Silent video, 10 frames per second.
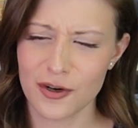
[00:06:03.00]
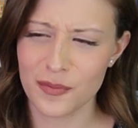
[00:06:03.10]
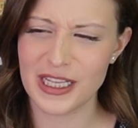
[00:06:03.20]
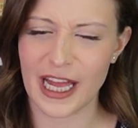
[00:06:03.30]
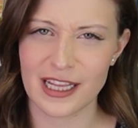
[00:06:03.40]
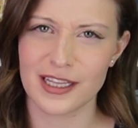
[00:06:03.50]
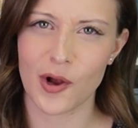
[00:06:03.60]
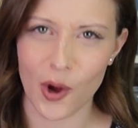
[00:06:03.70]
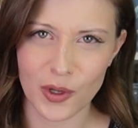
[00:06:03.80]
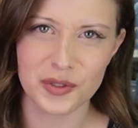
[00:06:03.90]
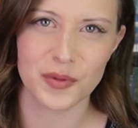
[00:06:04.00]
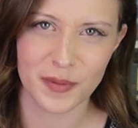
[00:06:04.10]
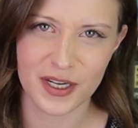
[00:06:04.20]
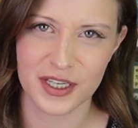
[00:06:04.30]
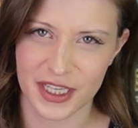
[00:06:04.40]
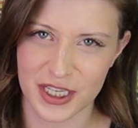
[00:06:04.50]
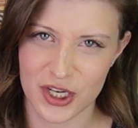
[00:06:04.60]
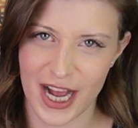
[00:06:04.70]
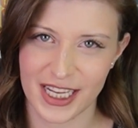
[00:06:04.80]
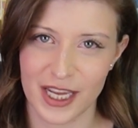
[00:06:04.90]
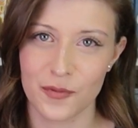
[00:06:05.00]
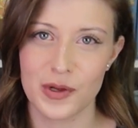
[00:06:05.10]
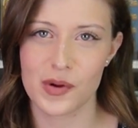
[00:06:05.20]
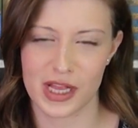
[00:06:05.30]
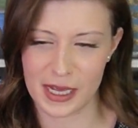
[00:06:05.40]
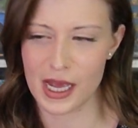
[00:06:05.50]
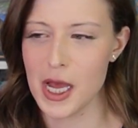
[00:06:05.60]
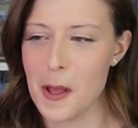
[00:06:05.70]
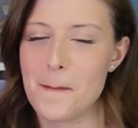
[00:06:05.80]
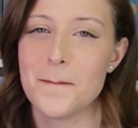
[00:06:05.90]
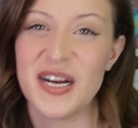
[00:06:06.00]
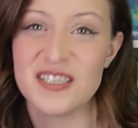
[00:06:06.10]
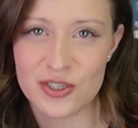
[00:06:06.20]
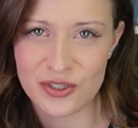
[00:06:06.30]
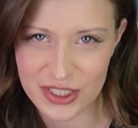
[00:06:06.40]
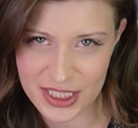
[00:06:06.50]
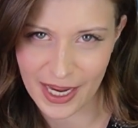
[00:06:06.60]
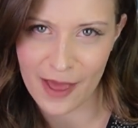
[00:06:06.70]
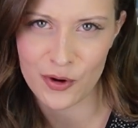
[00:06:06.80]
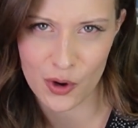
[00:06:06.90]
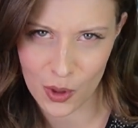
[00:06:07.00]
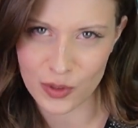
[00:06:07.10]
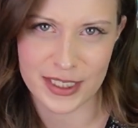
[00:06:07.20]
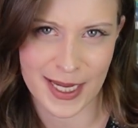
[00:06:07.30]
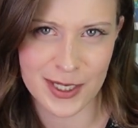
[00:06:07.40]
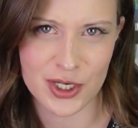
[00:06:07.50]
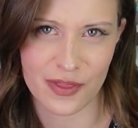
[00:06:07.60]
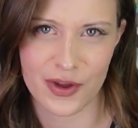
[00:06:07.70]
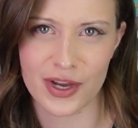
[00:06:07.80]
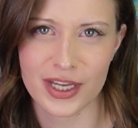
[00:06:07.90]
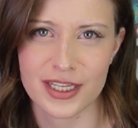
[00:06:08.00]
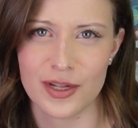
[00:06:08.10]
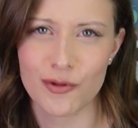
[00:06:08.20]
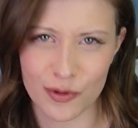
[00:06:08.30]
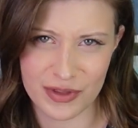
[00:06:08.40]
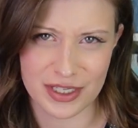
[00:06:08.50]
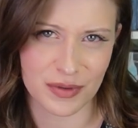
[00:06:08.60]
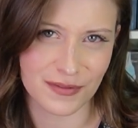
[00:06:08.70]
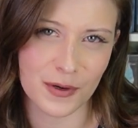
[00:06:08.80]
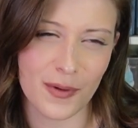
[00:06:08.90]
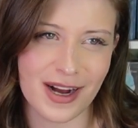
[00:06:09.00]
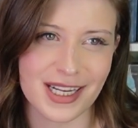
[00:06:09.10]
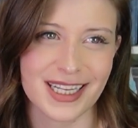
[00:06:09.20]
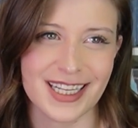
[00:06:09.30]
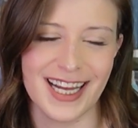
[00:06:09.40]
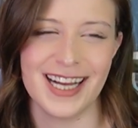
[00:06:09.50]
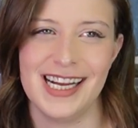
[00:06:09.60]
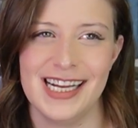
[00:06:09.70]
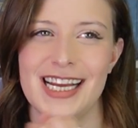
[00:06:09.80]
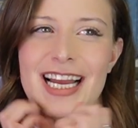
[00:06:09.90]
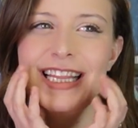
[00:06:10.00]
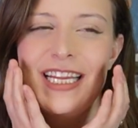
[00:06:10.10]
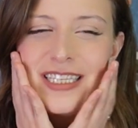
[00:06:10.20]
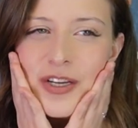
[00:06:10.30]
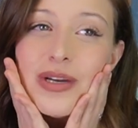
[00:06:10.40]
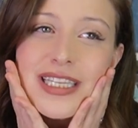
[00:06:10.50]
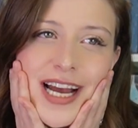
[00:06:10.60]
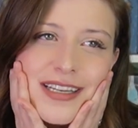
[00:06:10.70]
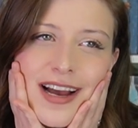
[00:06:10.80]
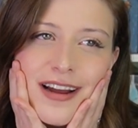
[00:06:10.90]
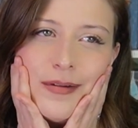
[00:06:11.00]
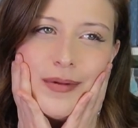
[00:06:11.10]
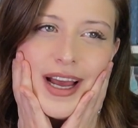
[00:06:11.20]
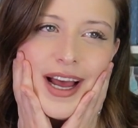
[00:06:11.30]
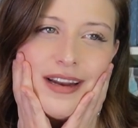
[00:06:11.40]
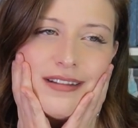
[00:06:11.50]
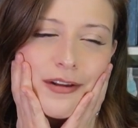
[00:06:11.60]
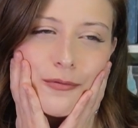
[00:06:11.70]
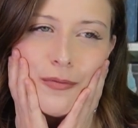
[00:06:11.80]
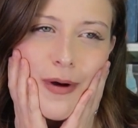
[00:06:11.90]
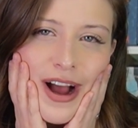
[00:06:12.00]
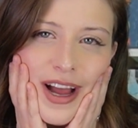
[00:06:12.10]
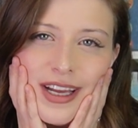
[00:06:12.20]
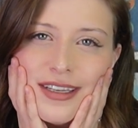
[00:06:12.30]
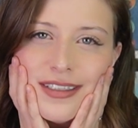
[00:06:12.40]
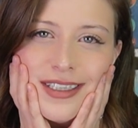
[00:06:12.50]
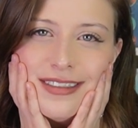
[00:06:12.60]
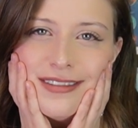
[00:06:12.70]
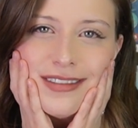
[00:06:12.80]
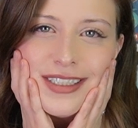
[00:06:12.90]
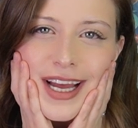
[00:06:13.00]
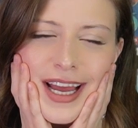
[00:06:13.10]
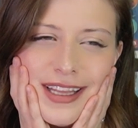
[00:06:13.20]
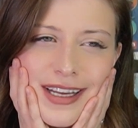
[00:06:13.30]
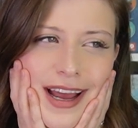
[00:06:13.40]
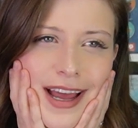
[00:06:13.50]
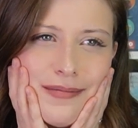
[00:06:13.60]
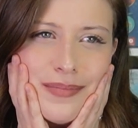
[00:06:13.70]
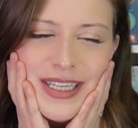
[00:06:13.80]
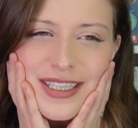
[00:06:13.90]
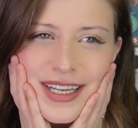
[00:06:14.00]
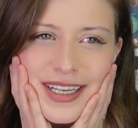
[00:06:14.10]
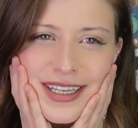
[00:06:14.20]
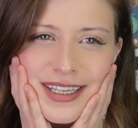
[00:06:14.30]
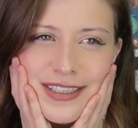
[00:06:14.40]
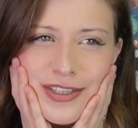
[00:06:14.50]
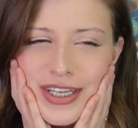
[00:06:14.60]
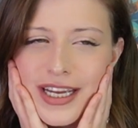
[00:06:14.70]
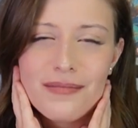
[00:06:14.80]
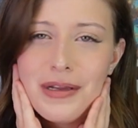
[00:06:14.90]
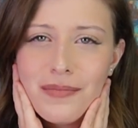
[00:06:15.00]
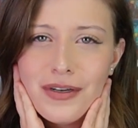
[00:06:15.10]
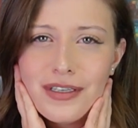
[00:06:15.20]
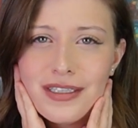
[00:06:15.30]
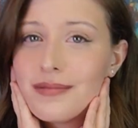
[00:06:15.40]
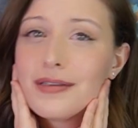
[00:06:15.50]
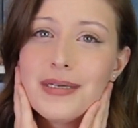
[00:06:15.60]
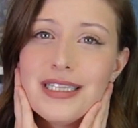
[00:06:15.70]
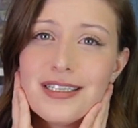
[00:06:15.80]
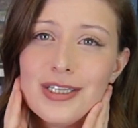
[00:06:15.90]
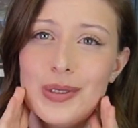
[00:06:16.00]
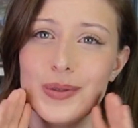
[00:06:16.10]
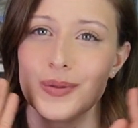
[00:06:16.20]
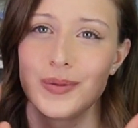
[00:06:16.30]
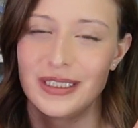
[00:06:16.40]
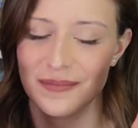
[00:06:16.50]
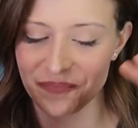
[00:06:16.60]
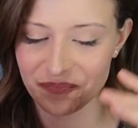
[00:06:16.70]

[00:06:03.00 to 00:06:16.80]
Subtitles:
it'll be lightly cold. We'll put on like a jacket. We were like bundled together, holding each other through this river walk. And then till we sat down and we had like wine, and I think I had pizza and she had a meatball and some of the pizza too. And